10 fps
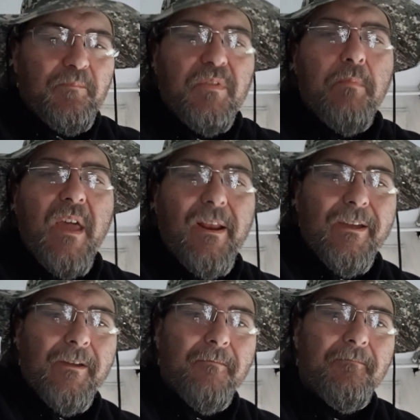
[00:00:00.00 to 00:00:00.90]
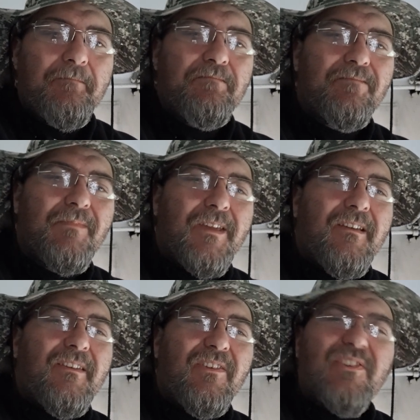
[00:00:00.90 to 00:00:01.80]
the panic,
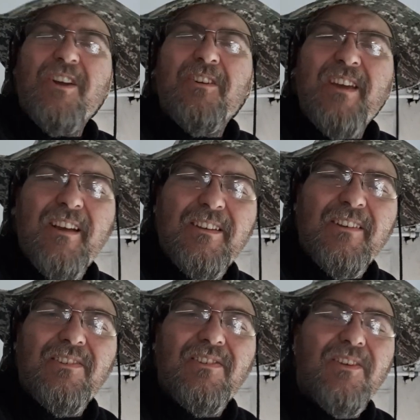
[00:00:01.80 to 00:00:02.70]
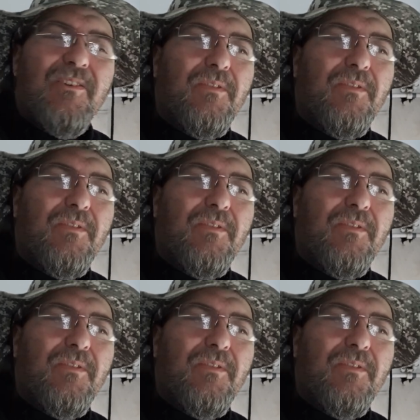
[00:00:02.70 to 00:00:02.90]
the scare tactics,